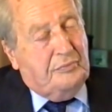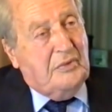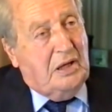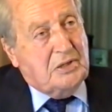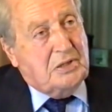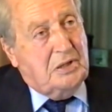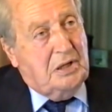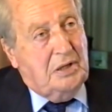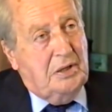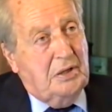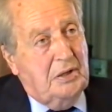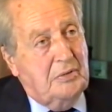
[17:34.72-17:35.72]
Easily.
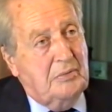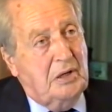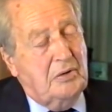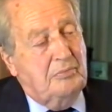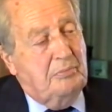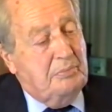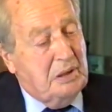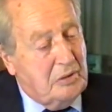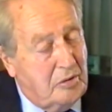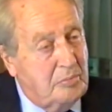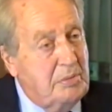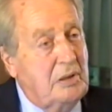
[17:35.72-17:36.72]
We could
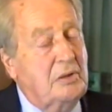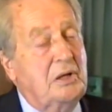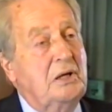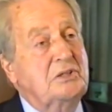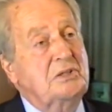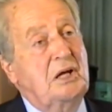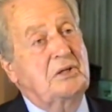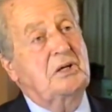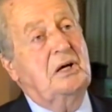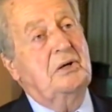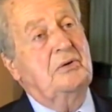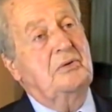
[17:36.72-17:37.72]
build buildings and that
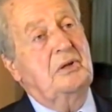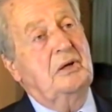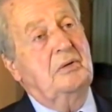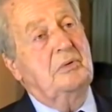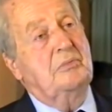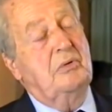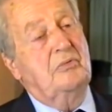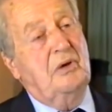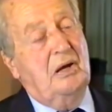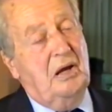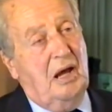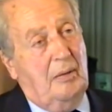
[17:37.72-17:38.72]
kind of thing, but we're
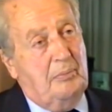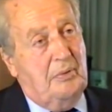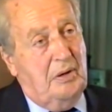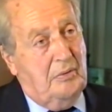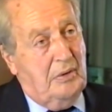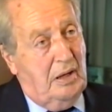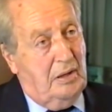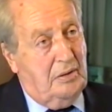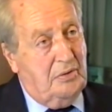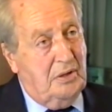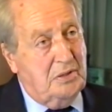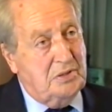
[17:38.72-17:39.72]
very happy in how
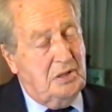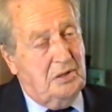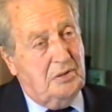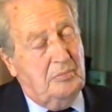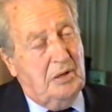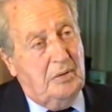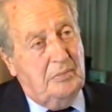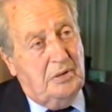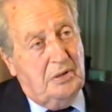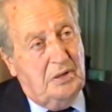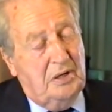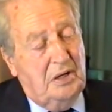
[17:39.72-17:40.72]
things are at the
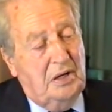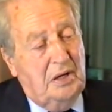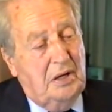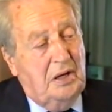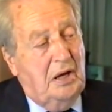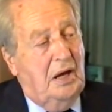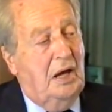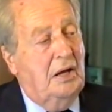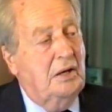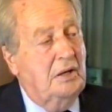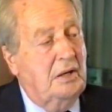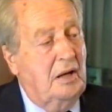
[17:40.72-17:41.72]
moment.
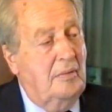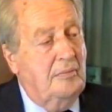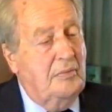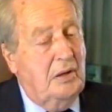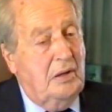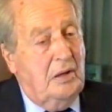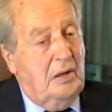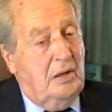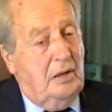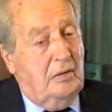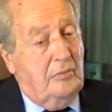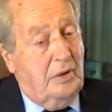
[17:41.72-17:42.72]
And
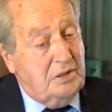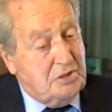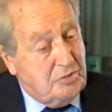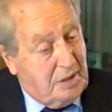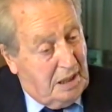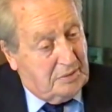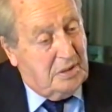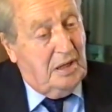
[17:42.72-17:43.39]
once you get